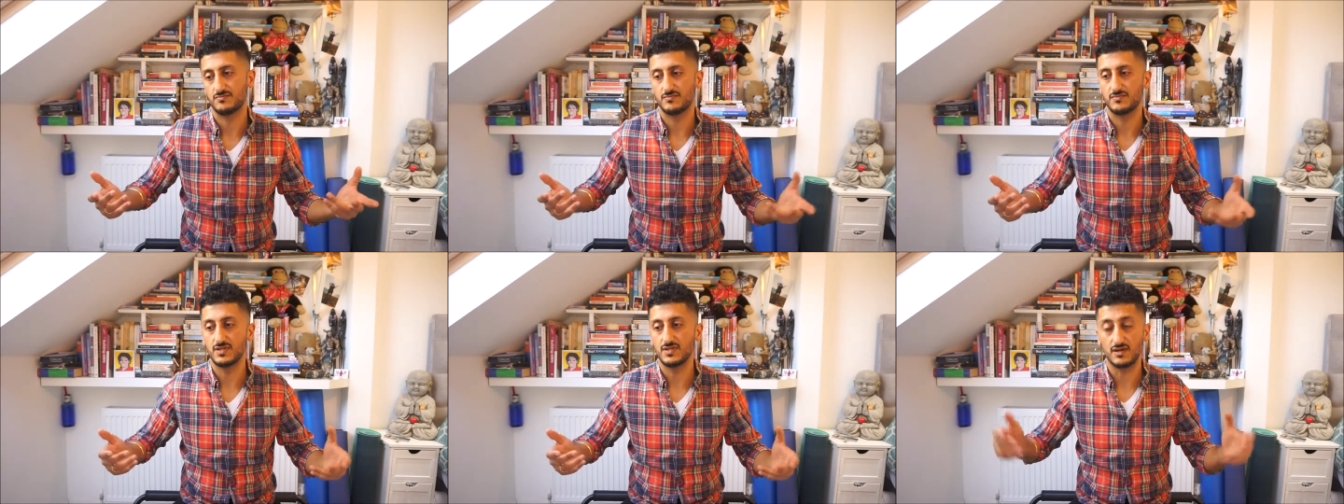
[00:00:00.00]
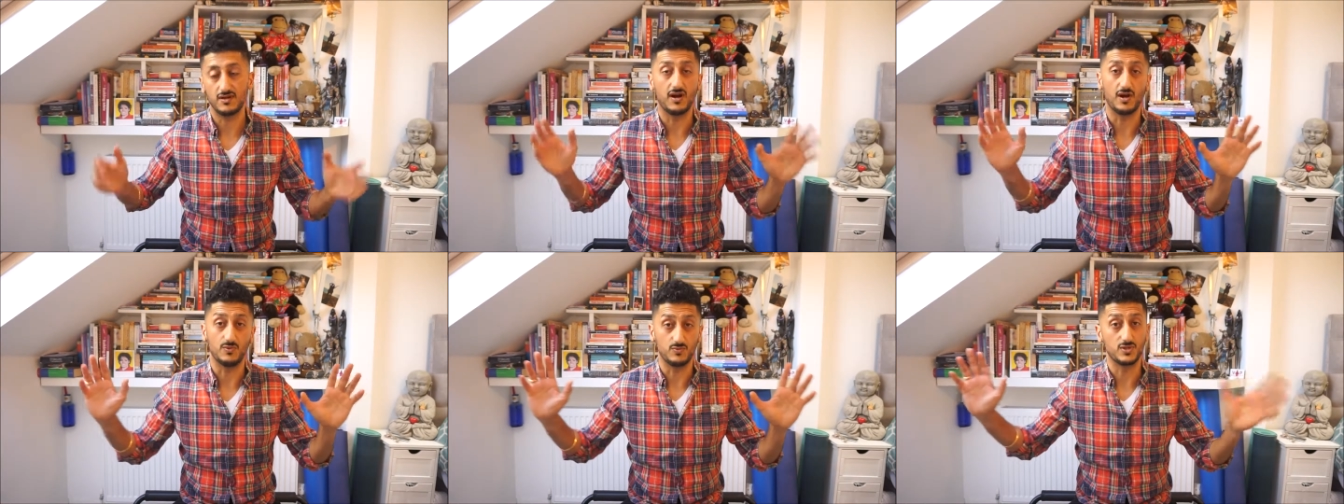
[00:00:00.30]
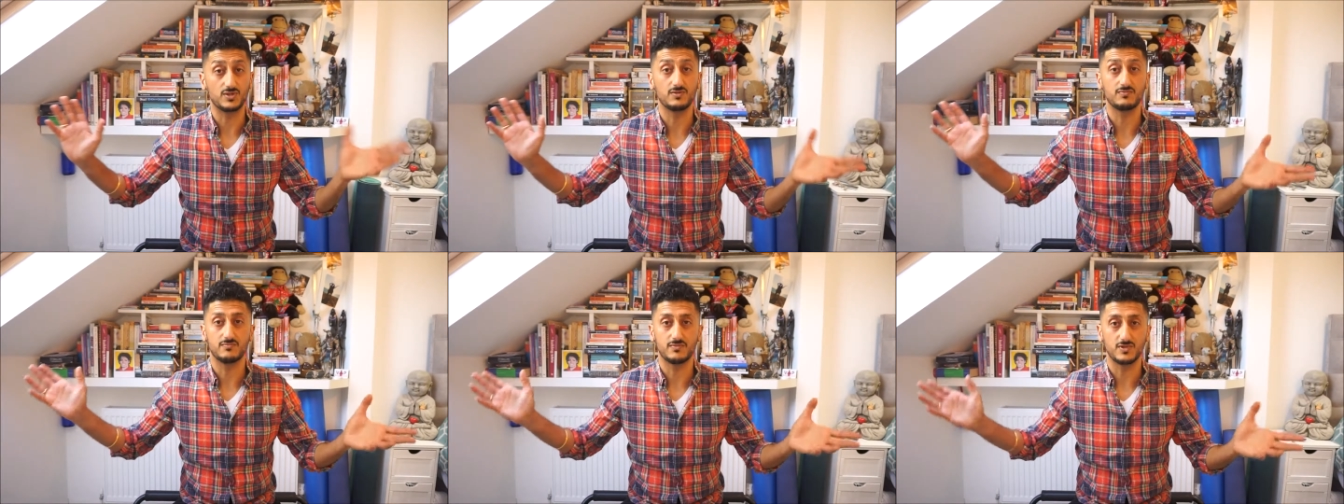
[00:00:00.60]
I
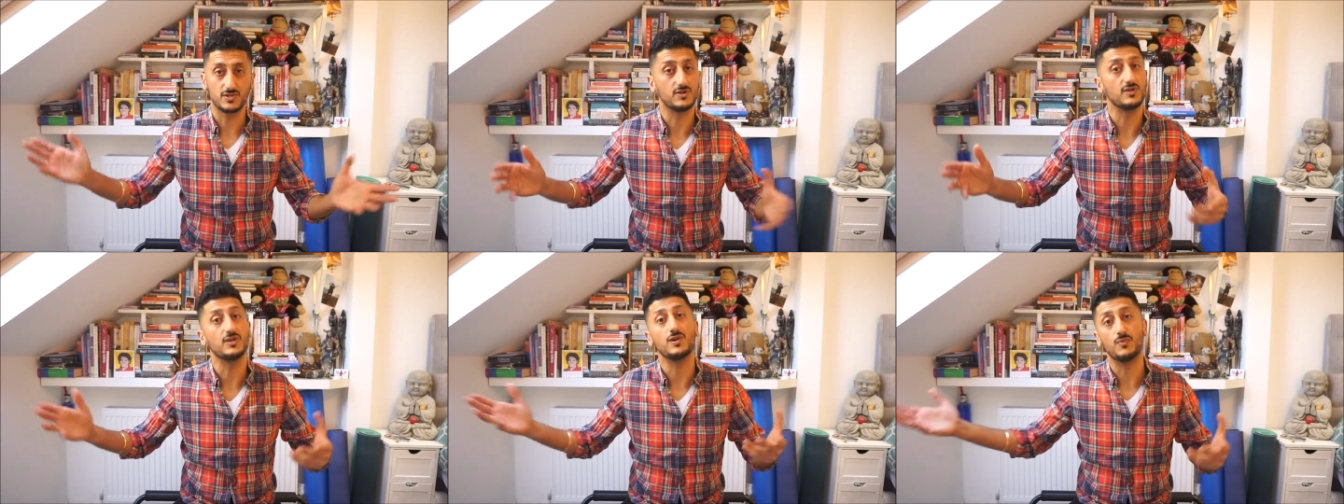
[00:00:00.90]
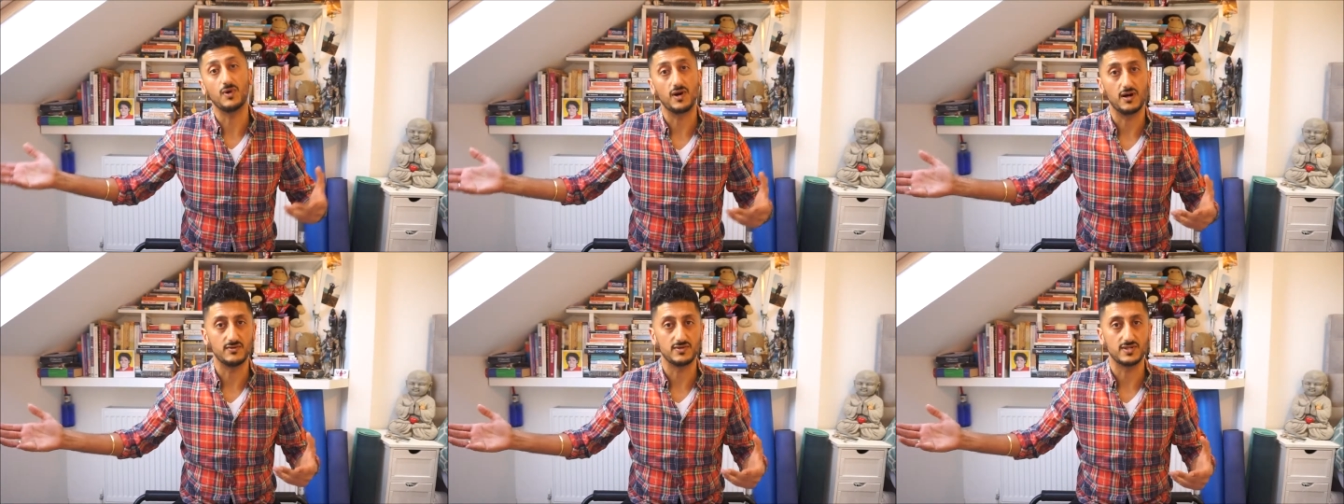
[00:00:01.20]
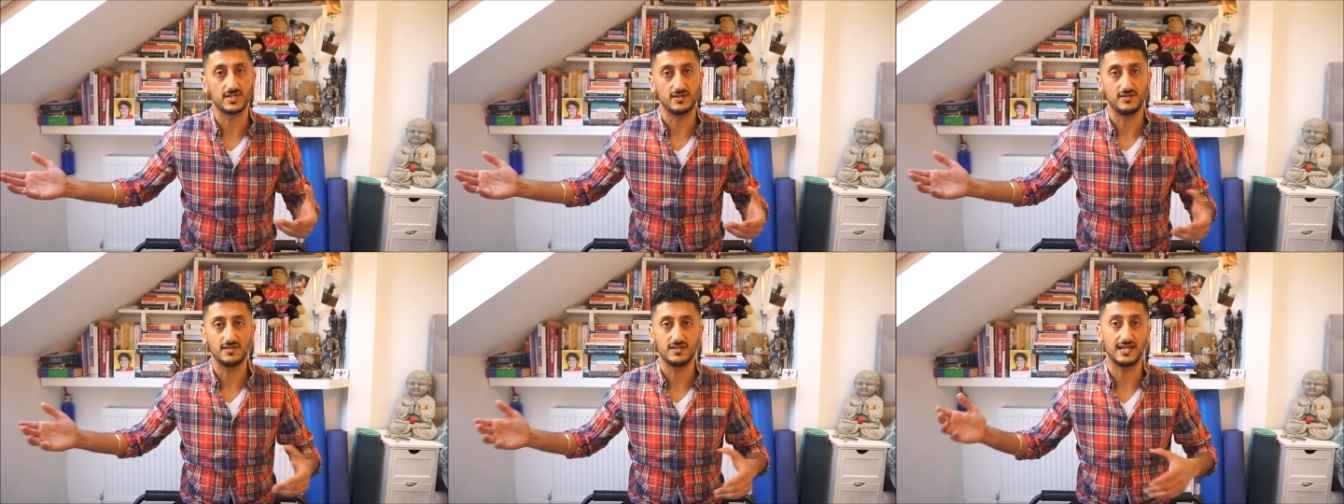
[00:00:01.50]
was good at what I was
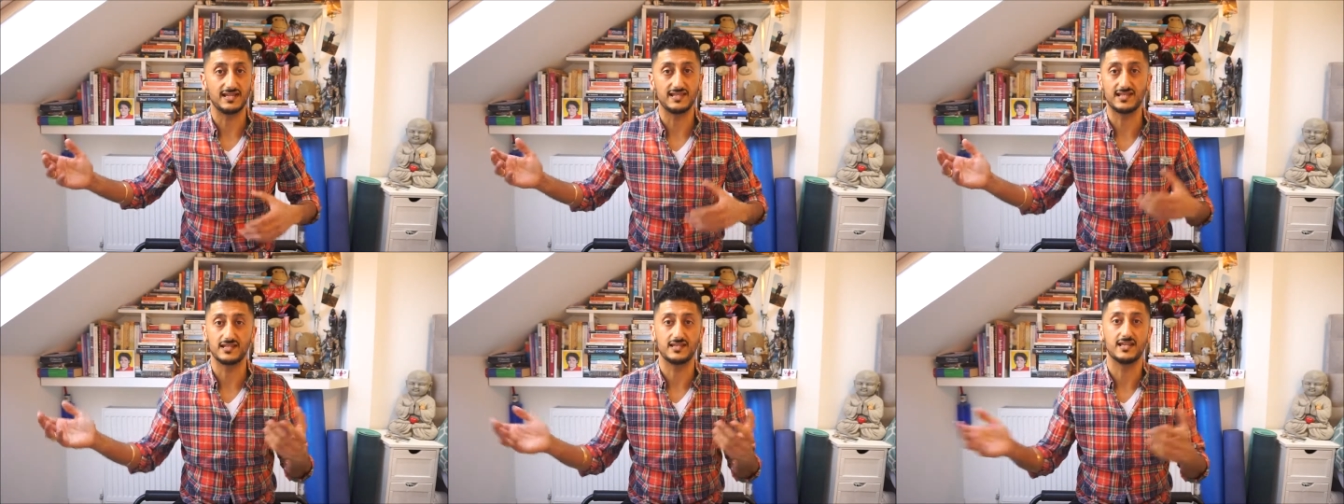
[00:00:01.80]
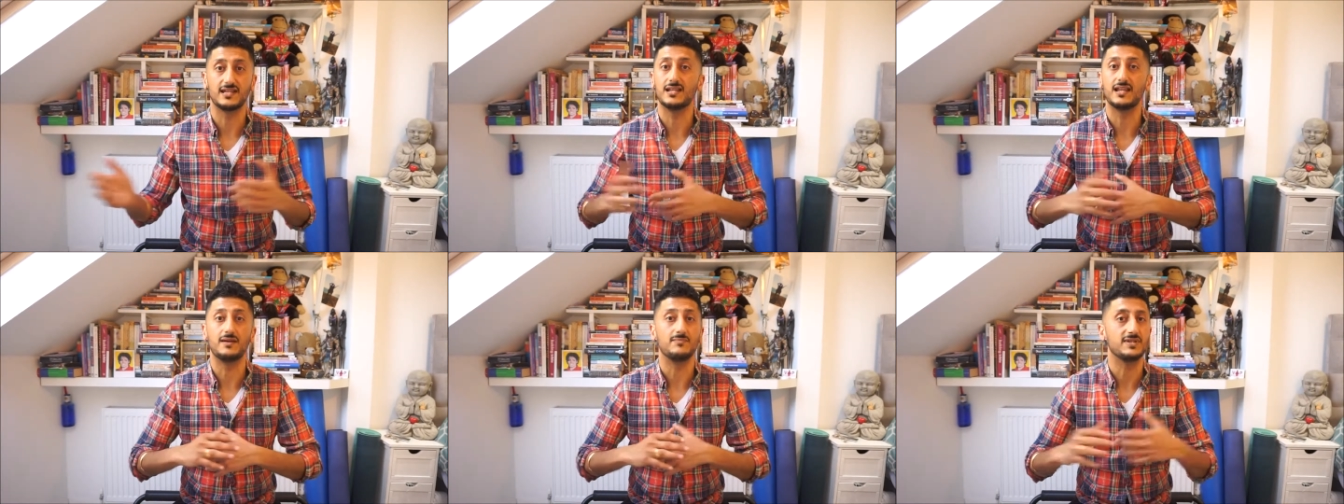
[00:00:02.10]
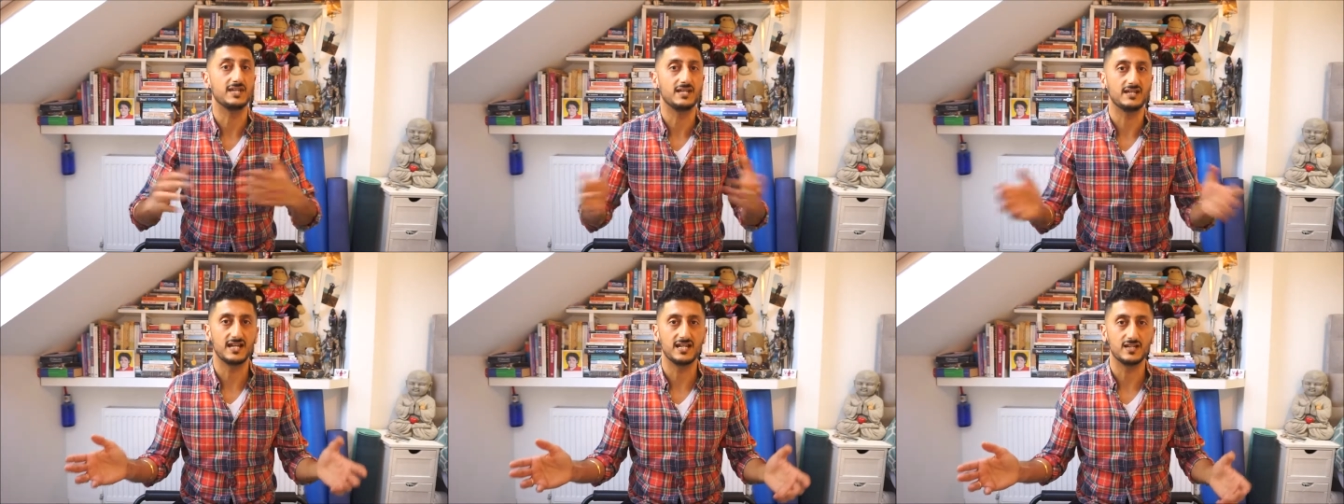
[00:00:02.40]
doing, they said they'd let
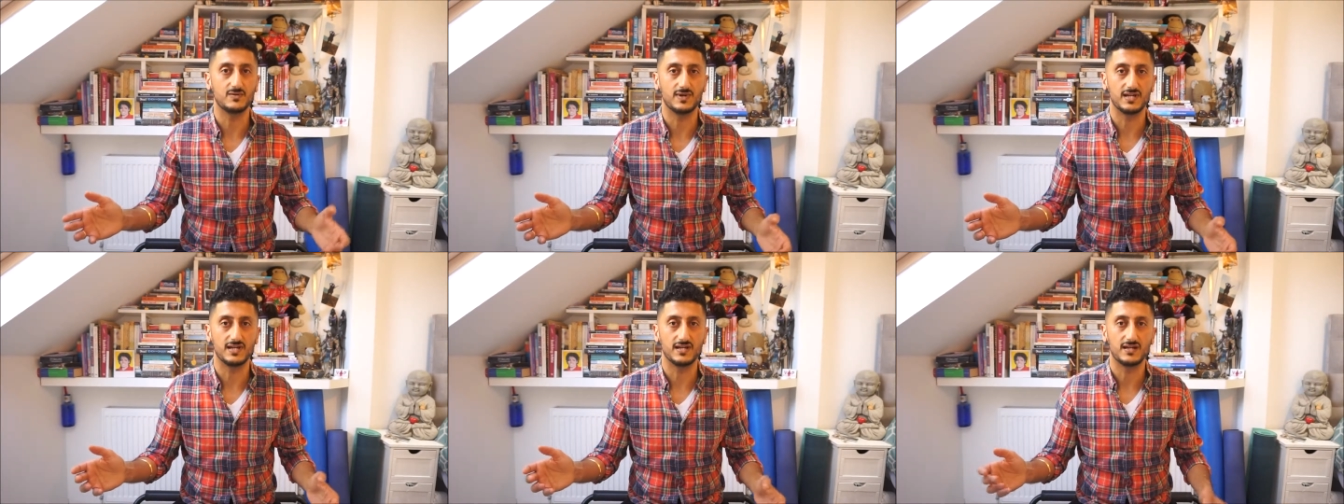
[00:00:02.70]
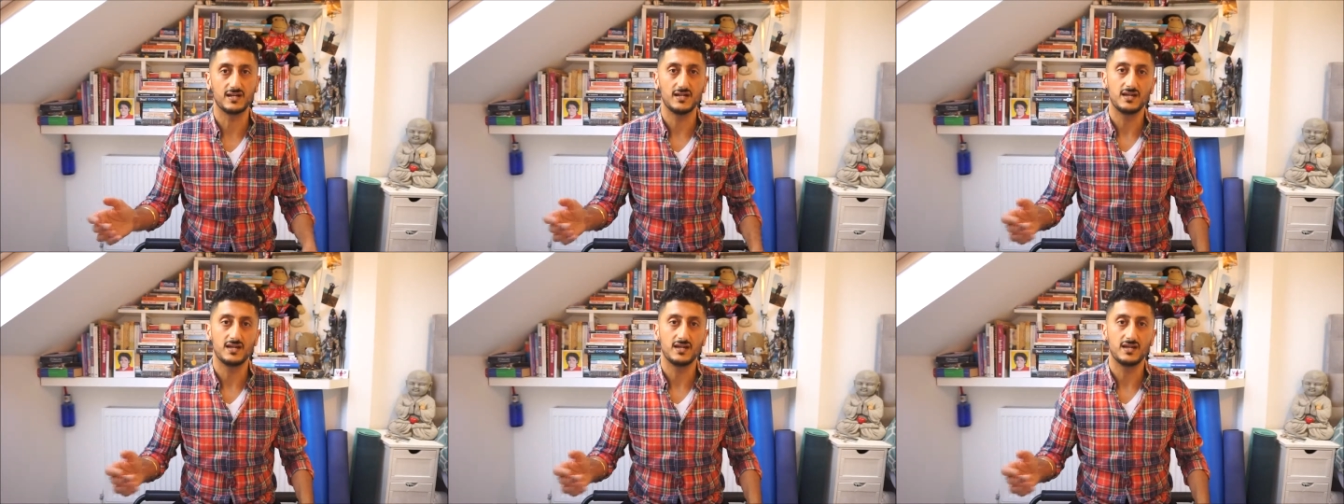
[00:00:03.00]
me in anyway.